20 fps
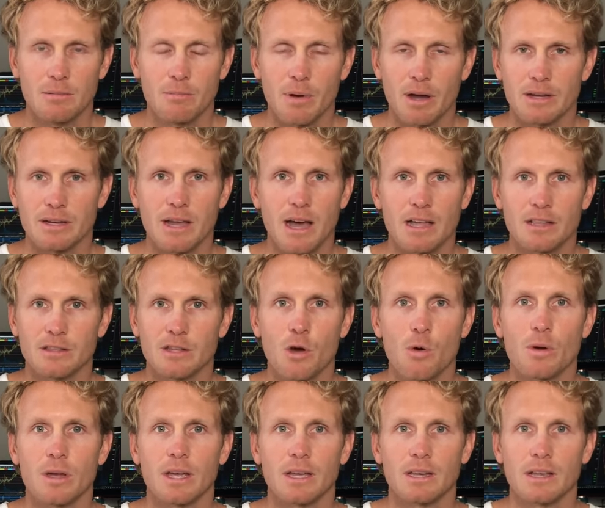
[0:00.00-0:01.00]
by not
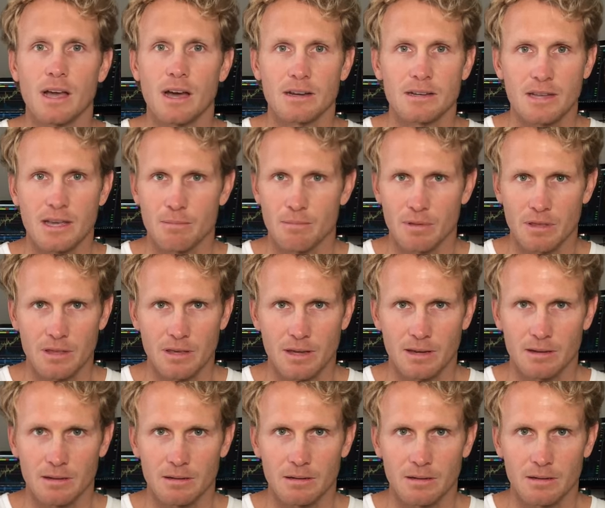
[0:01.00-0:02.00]
knowing a goddamn
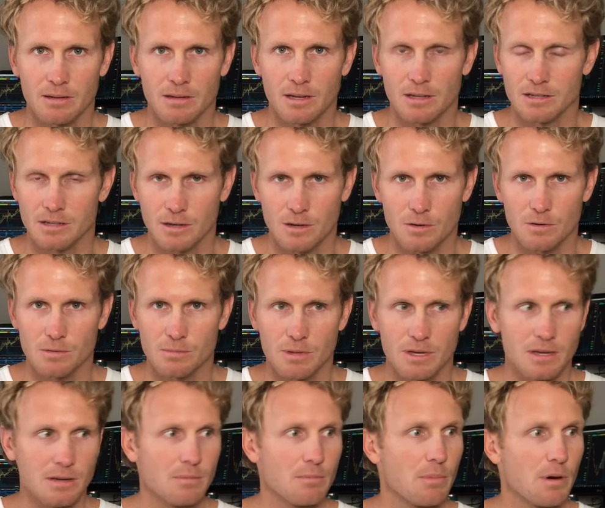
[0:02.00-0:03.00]
thing. Excuse
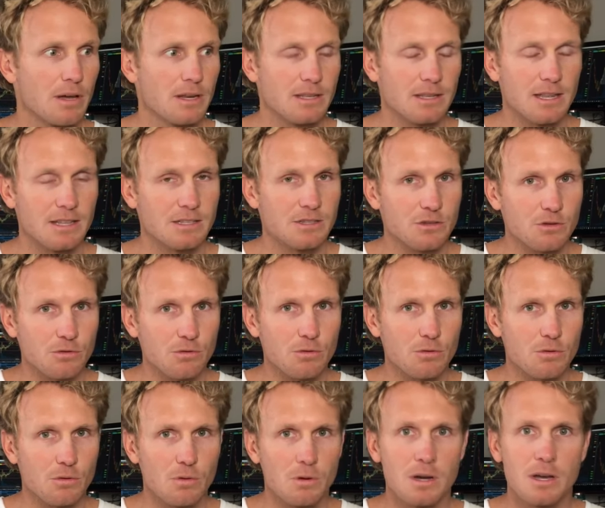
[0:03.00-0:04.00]
me, but it's
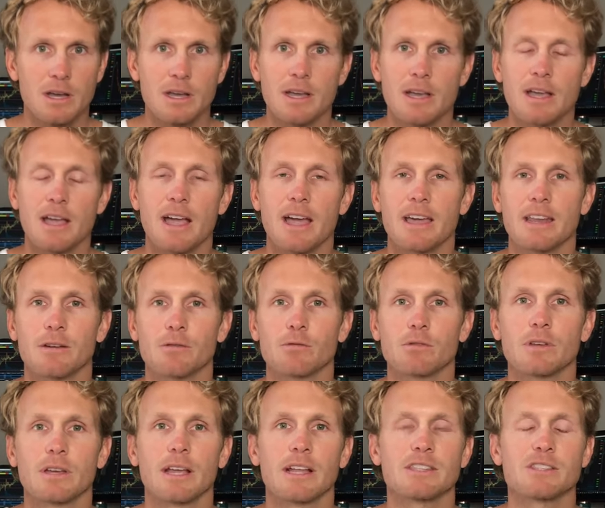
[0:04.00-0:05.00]
true. And it
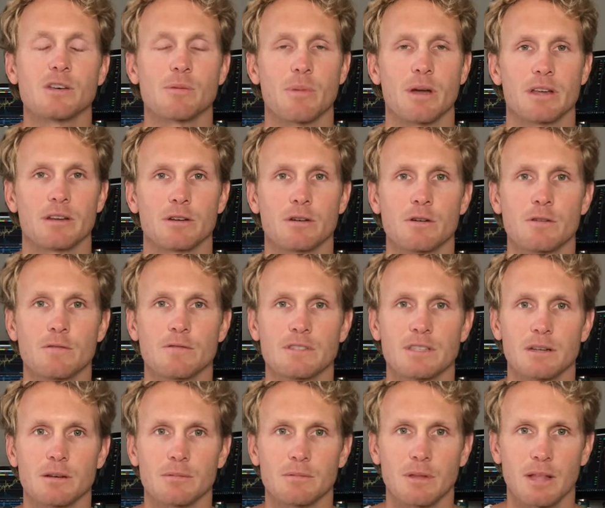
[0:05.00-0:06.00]
really gets on my
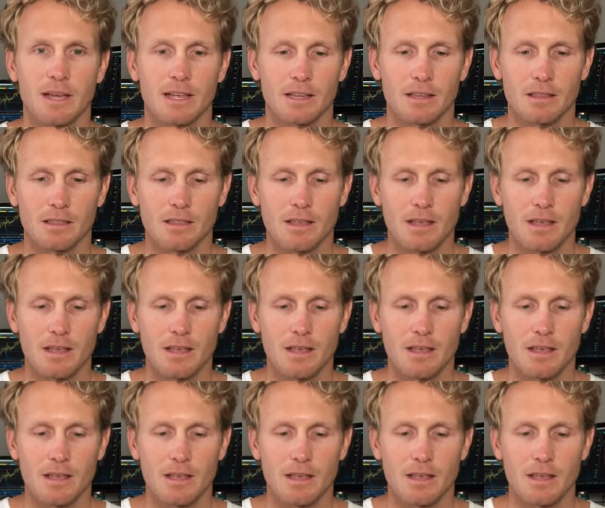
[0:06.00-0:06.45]
nerves and I'm like